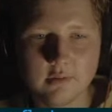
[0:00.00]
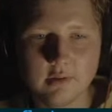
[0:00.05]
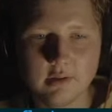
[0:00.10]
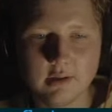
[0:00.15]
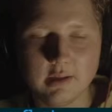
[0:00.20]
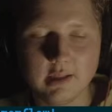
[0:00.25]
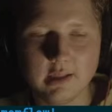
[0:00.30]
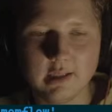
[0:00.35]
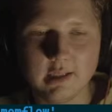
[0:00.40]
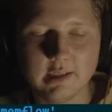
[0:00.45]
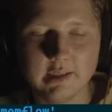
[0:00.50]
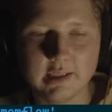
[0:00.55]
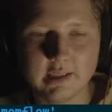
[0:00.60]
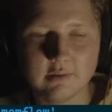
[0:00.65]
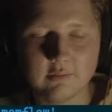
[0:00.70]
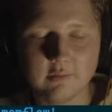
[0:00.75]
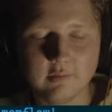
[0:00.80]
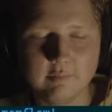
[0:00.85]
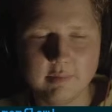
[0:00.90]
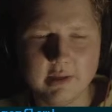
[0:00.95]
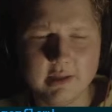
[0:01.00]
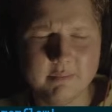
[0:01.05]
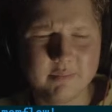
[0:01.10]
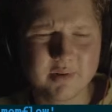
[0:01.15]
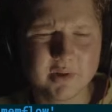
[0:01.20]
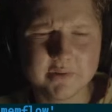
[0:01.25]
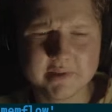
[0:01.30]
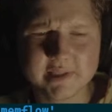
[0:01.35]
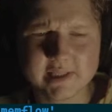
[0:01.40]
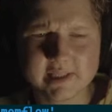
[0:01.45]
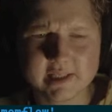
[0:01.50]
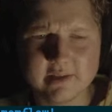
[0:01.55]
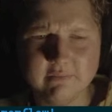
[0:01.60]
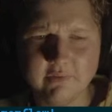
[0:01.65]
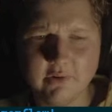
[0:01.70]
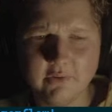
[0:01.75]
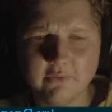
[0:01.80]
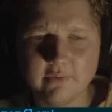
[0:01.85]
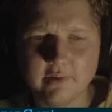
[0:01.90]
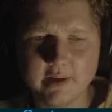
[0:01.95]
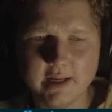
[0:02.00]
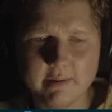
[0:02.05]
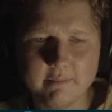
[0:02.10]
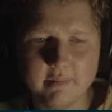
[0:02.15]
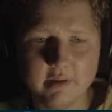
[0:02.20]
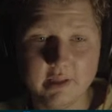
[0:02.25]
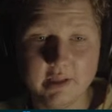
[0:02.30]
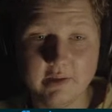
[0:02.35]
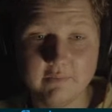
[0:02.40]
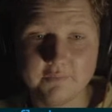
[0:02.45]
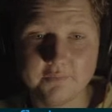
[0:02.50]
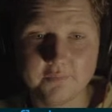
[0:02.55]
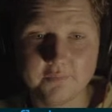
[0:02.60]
And that will be process info free, I believe.